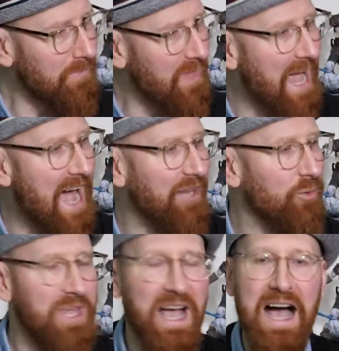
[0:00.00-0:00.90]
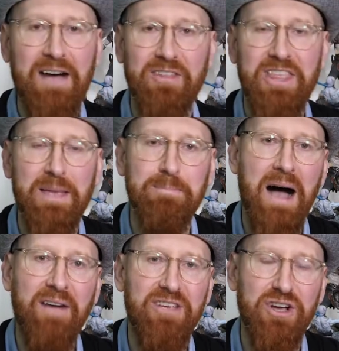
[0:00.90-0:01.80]
and we have the
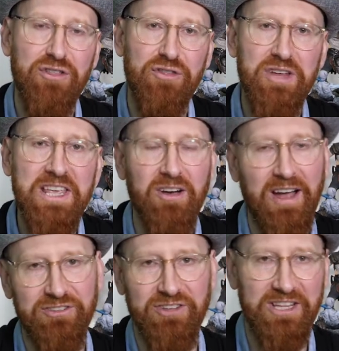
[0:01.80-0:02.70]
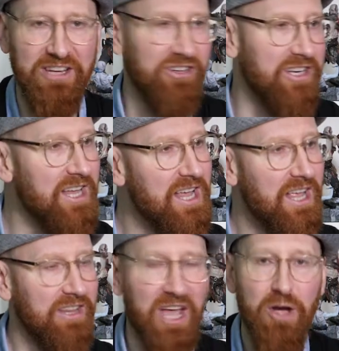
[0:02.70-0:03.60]
Mafia 3 Collector's Edition.
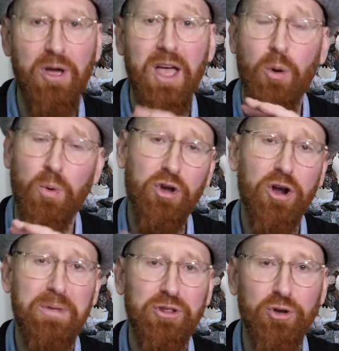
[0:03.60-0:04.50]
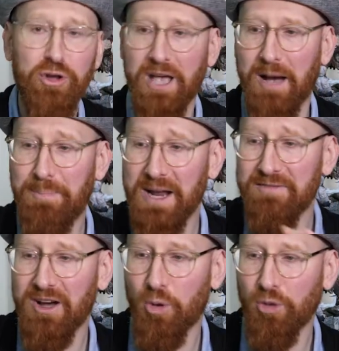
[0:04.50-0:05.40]
Now, we're going to be doing a bit of
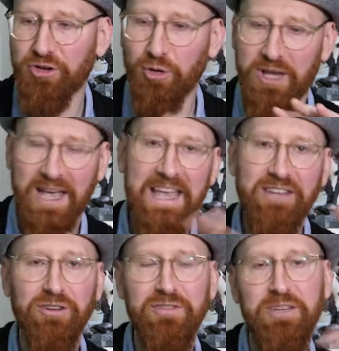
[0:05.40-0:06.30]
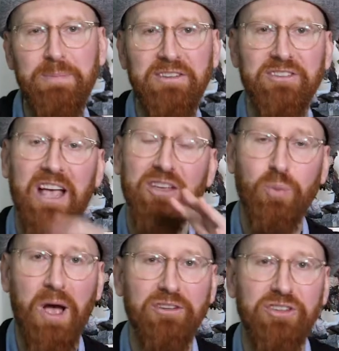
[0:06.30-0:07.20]
a closer look at each of these pieces, as
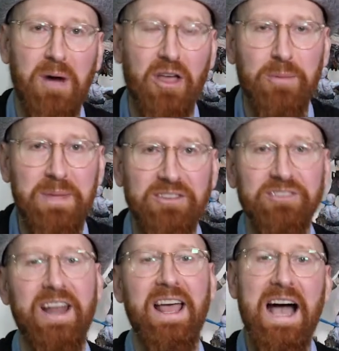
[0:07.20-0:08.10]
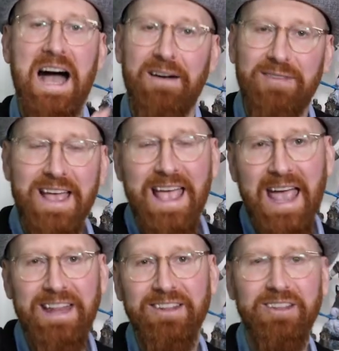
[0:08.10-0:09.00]
well as some other pieces that I have
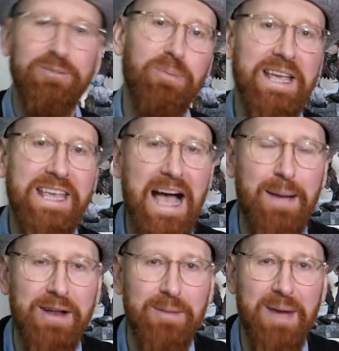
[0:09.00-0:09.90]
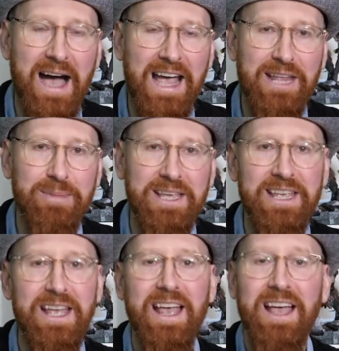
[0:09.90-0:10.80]
in the display cabinet behind me.
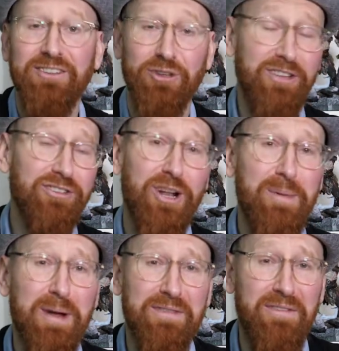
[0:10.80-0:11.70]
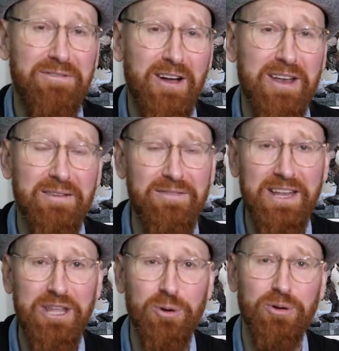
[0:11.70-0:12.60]
So this is going to be a bit of a fun
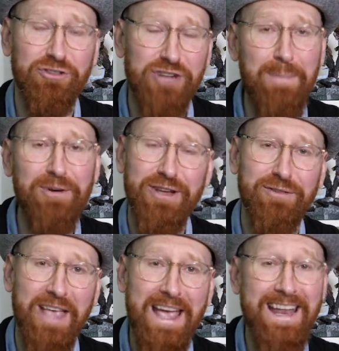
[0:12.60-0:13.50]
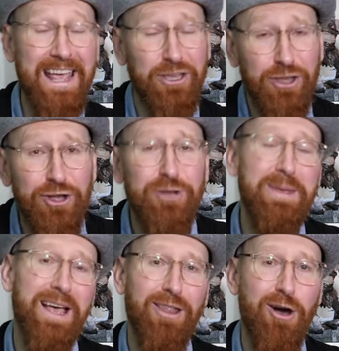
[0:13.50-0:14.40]
video. Strap yourselves in, it could
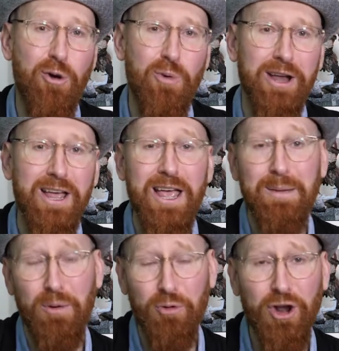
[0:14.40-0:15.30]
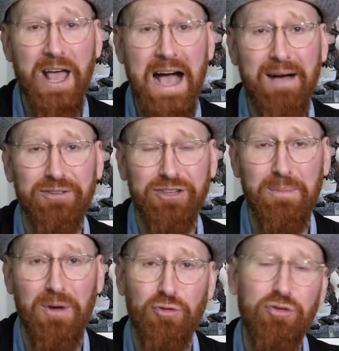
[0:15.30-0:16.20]
be a long one, but we're going to have
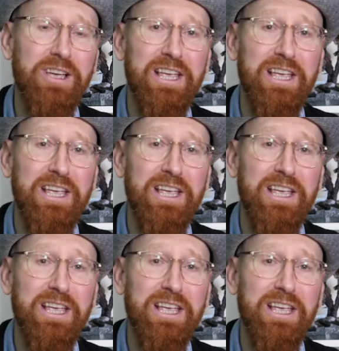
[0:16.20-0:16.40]
some really